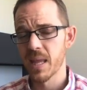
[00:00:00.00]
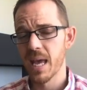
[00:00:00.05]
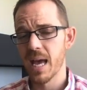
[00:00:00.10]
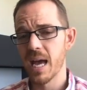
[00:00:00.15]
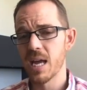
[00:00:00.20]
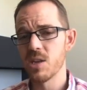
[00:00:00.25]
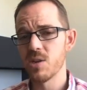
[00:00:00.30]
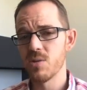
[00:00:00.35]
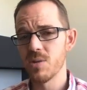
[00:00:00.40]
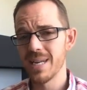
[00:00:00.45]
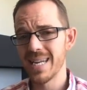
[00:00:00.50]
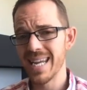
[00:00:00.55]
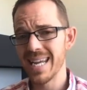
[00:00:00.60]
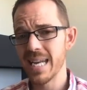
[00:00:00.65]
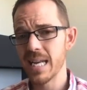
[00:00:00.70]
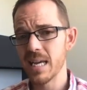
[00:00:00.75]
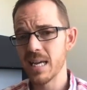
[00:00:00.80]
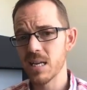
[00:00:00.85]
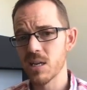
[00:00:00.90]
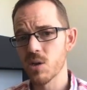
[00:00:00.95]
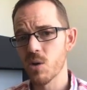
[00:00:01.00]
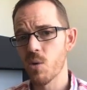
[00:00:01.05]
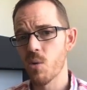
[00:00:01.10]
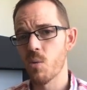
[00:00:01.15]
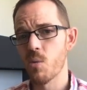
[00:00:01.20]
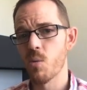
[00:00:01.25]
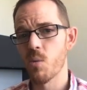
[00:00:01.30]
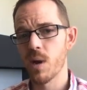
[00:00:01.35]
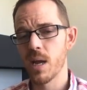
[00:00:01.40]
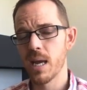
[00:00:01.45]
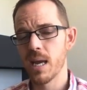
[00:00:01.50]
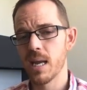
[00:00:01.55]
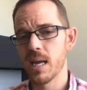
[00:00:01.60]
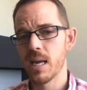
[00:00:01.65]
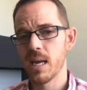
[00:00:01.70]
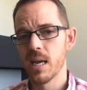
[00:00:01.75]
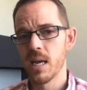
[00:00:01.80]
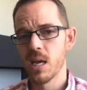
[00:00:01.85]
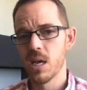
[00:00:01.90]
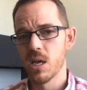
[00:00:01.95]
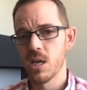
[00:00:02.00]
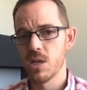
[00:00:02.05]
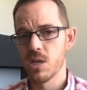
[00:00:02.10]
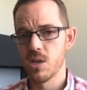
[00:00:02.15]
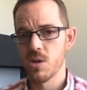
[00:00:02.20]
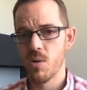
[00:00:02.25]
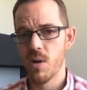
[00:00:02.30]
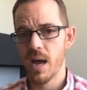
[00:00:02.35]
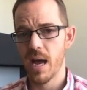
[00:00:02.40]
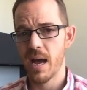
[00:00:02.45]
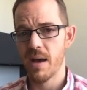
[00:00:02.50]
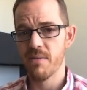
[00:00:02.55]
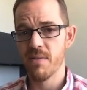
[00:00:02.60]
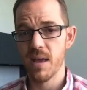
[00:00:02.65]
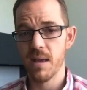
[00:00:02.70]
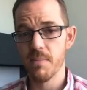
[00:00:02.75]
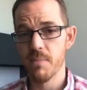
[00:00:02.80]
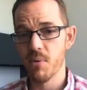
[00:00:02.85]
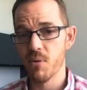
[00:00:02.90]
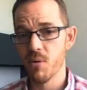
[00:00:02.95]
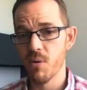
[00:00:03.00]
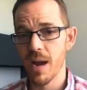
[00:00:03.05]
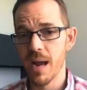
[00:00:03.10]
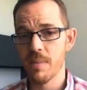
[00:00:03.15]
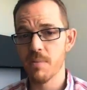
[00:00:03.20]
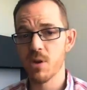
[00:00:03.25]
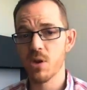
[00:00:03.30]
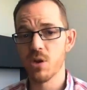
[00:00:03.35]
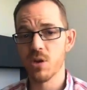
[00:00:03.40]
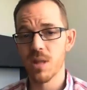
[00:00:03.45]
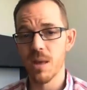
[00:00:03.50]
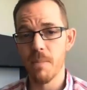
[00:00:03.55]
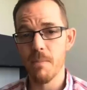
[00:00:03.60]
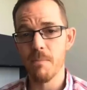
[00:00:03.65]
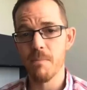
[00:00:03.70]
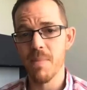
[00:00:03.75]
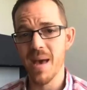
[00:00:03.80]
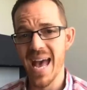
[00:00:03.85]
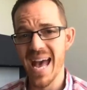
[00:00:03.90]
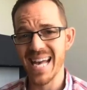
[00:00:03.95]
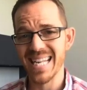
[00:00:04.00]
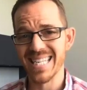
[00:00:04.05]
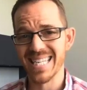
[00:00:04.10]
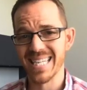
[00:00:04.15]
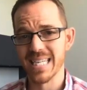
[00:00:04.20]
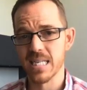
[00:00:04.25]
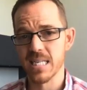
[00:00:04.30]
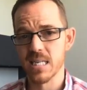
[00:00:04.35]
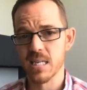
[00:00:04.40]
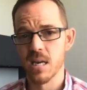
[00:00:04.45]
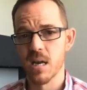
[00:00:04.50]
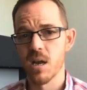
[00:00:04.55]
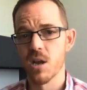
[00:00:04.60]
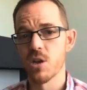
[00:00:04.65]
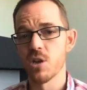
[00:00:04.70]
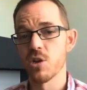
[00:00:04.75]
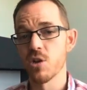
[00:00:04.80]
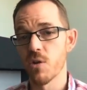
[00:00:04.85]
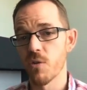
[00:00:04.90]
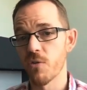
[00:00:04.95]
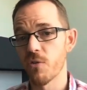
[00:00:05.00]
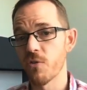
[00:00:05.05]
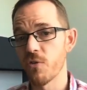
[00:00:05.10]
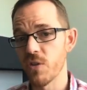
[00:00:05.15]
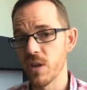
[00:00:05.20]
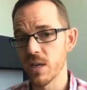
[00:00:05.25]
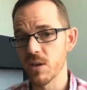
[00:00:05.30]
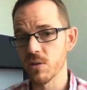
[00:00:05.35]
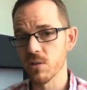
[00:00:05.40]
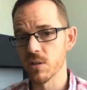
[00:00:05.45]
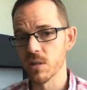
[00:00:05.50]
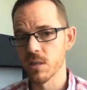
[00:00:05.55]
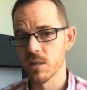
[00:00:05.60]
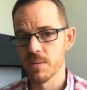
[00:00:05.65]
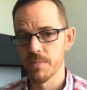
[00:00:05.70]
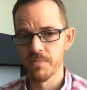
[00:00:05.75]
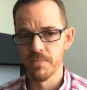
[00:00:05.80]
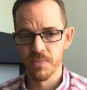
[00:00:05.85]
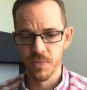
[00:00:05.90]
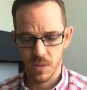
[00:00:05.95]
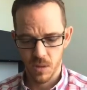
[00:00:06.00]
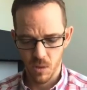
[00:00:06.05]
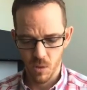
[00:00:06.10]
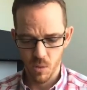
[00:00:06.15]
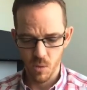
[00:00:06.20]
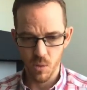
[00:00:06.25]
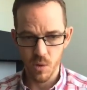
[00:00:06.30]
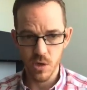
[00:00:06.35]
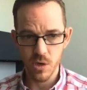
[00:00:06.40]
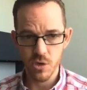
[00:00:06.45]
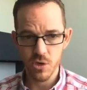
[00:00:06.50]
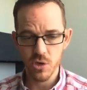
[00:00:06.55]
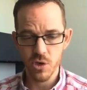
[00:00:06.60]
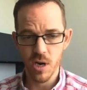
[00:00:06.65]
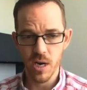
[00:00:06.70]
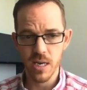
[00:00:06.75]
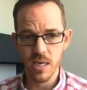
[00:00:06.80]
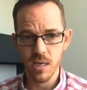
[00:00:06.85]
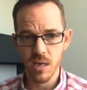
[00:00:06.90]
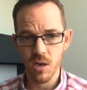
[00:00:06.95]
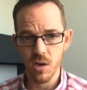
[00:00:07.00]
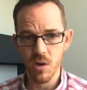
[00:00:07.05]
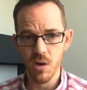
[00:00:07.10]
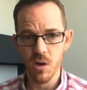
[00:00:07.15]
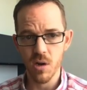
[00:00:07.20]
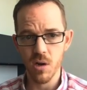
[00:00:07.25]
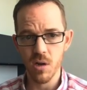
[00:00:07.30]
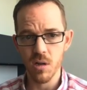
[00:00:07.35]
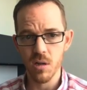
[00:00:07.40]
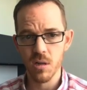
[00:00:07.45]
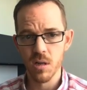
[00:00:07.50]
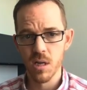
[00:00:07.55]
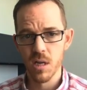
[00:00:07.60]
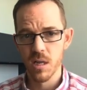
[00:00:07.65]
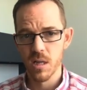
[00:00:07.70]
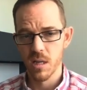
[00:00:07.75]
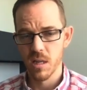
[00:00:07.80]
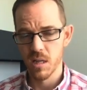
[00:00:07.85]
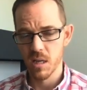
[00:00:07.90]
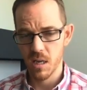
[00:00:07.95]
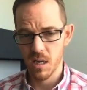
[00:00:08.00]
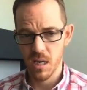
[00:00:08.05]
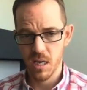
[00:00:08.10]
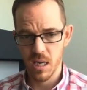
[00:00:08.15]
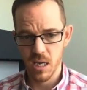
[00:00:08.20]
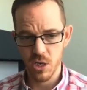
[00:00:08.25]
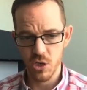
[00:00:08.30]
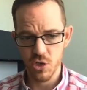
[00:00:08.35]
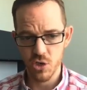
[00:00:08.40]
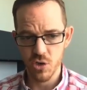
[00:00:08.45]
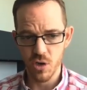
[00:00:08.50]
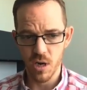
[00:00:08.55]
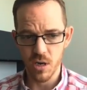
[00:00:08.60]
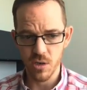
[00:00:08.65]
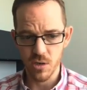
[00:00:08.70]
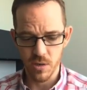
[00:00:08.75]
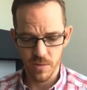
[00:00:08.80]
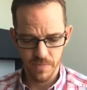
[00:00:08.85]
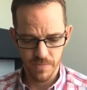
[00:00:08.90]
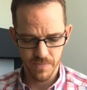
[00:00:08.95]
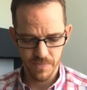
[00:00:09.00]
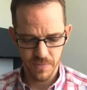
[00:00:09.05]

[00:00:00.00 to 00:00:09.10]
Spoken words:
And you need it when you have a parameter that masks your field, or you're trying to call the constructor.